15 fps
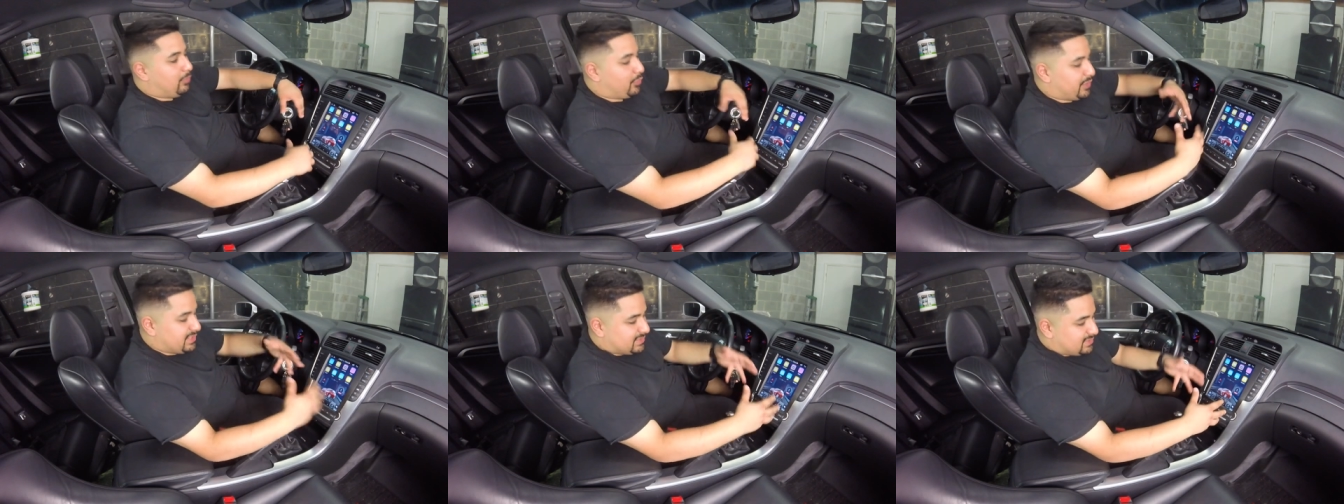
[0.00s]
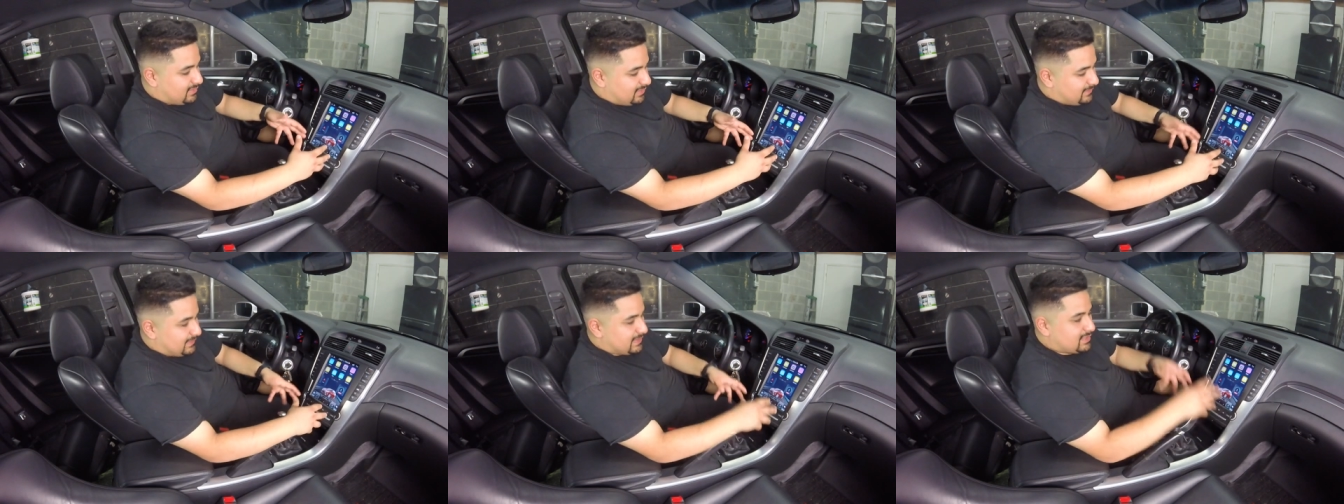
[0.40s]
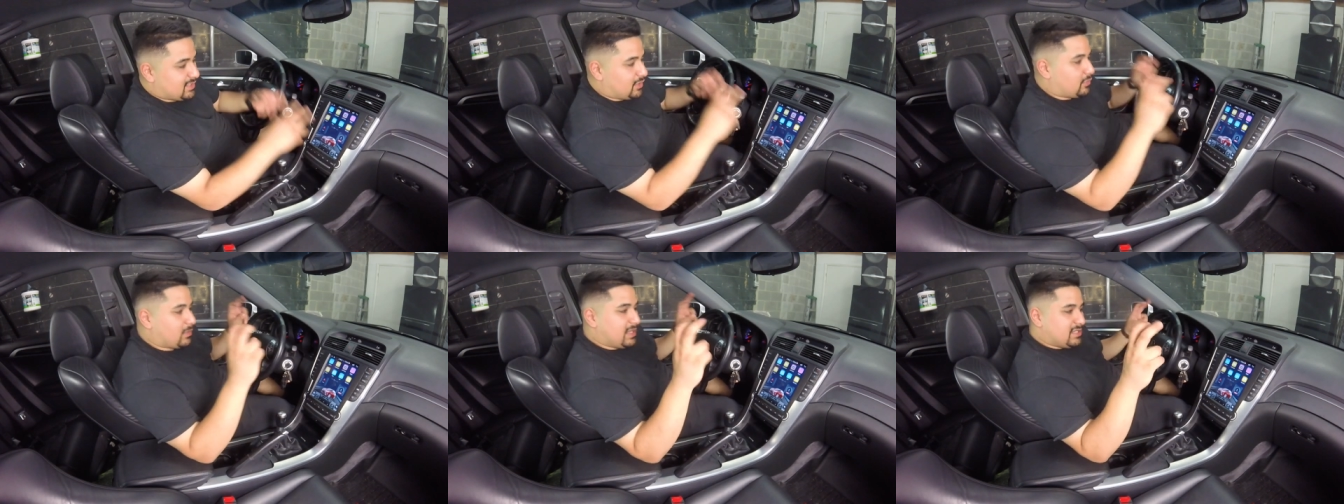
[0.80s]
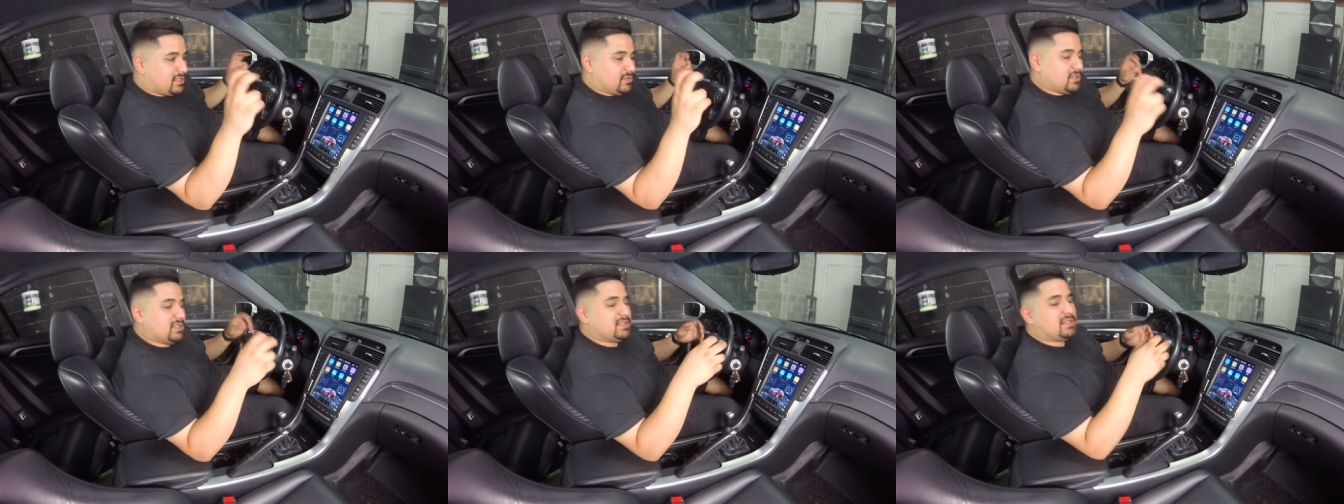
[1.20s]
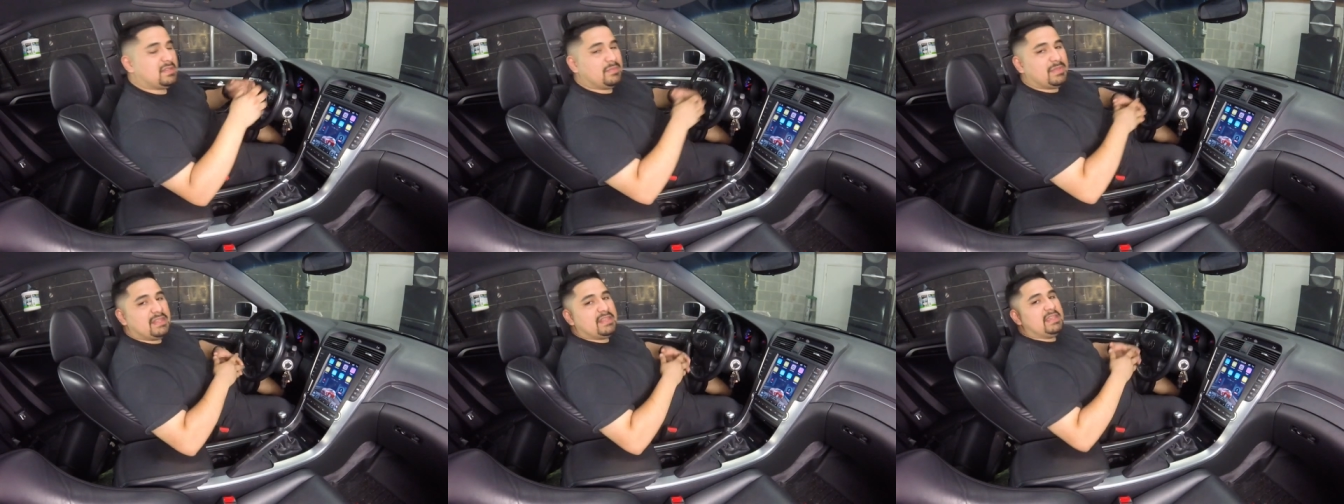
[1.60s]
point of integration is
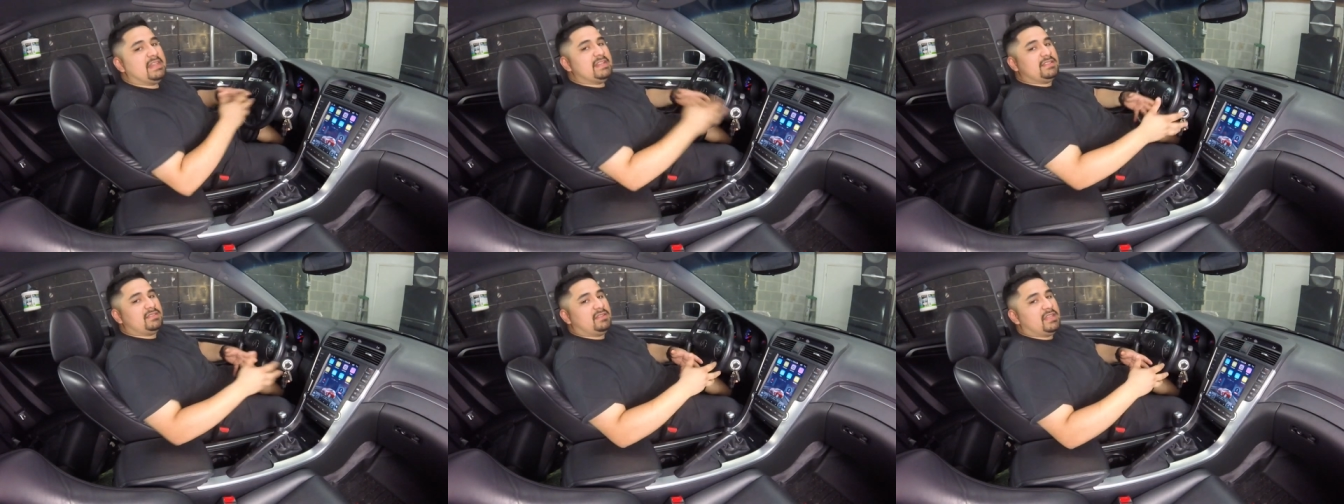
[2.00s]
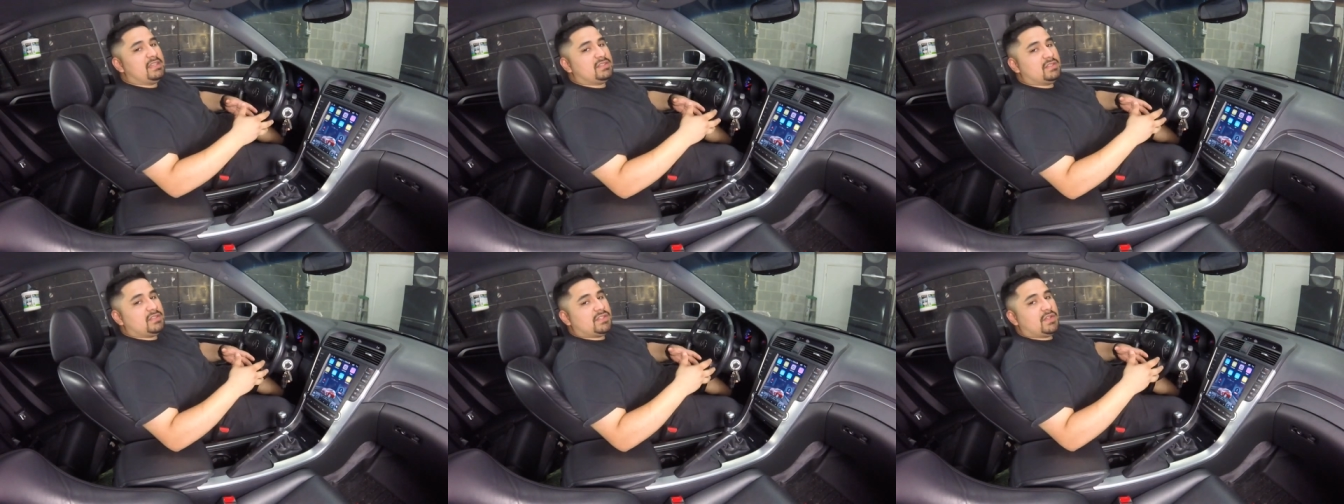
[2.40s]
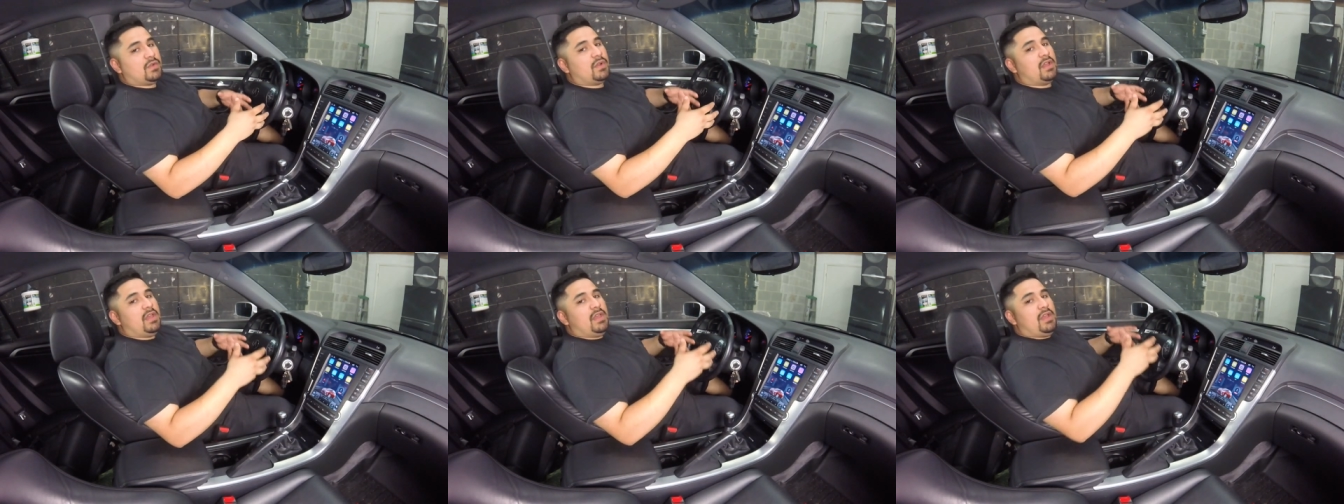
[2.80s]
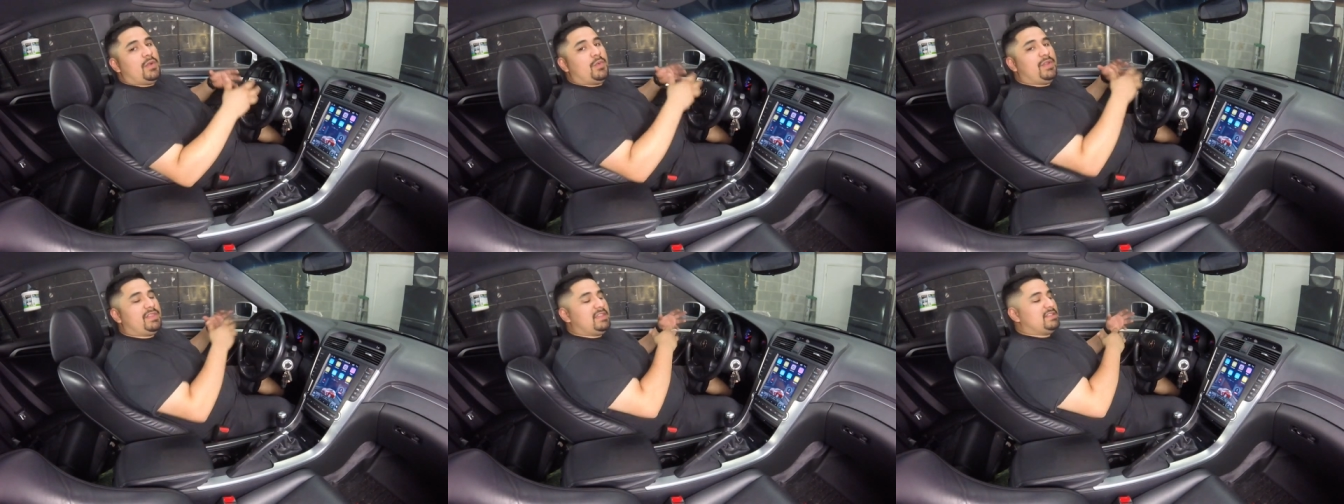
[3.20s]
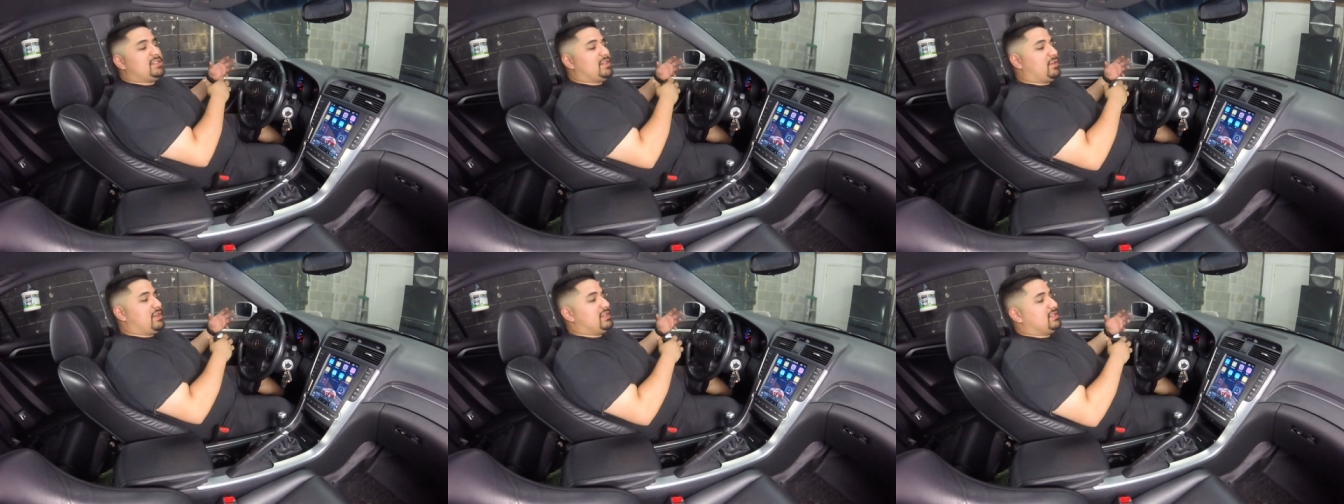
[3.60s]
going to be the installation. So with the
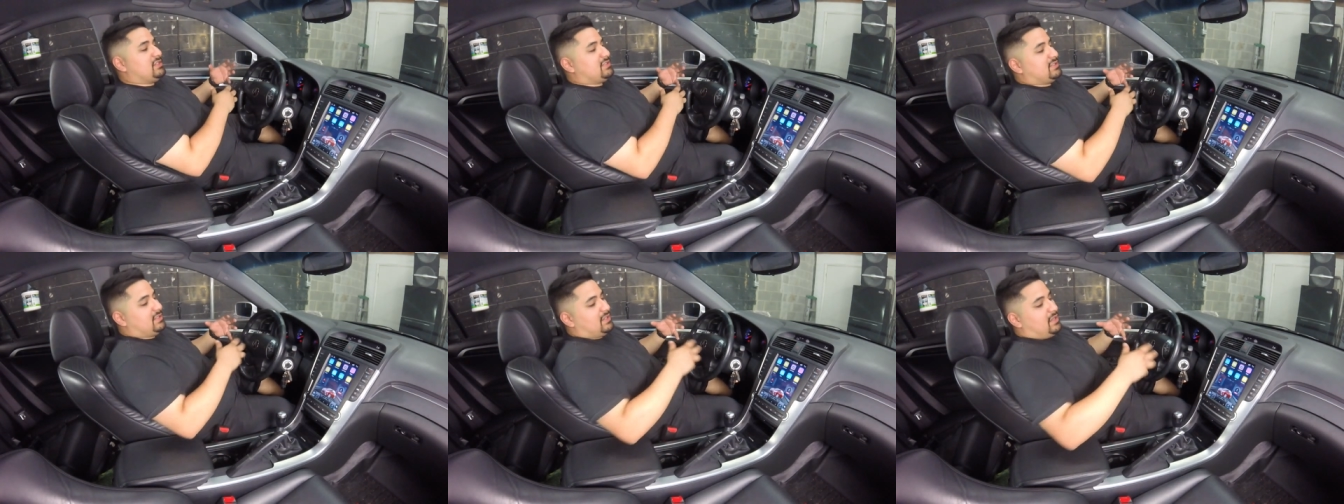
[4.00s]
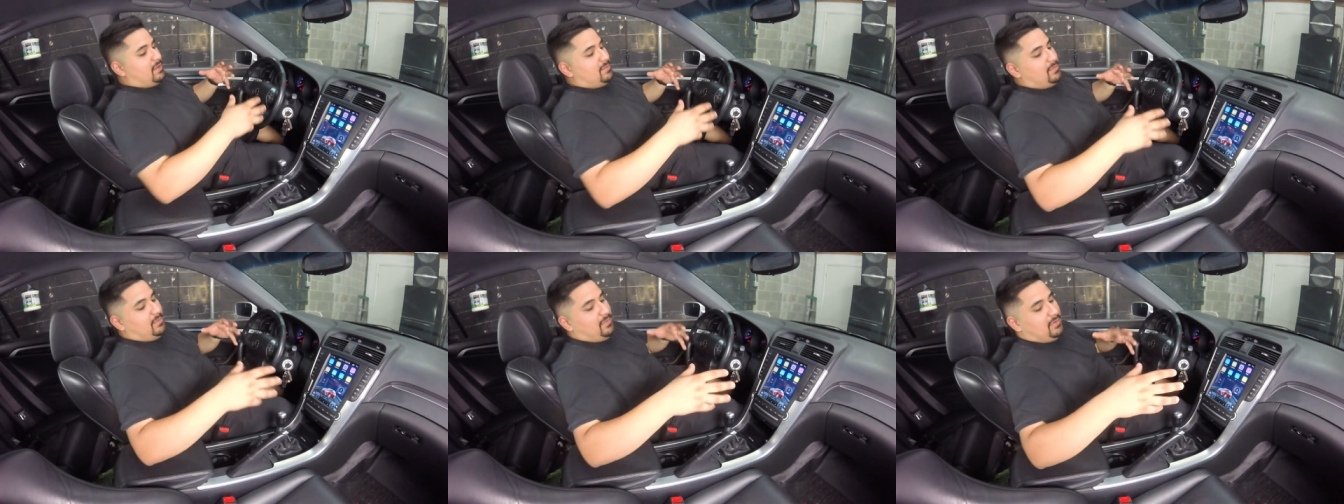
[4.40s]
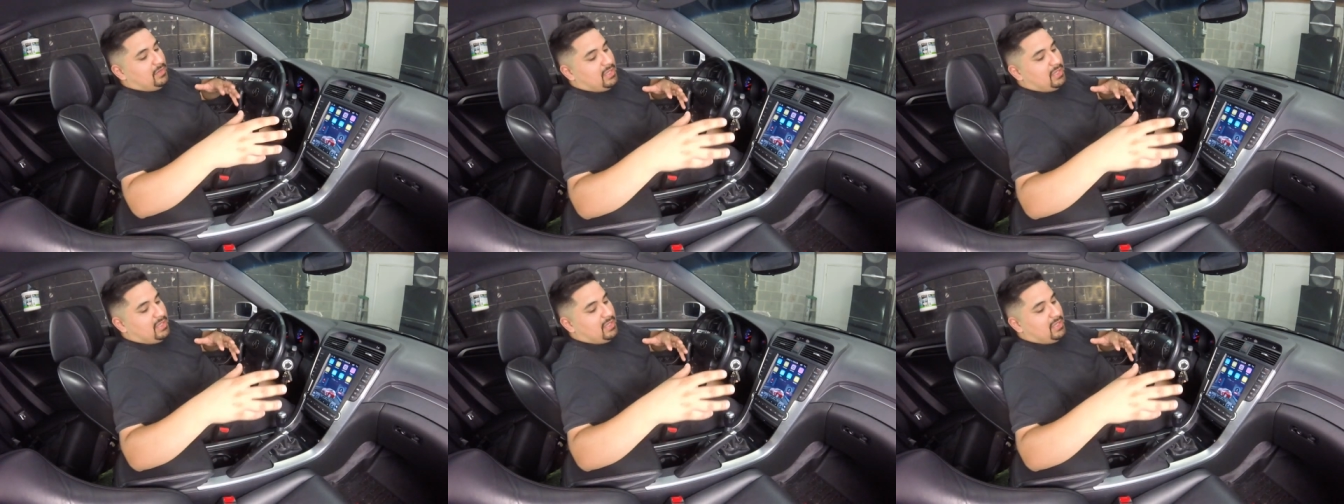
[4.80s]
integration is going to come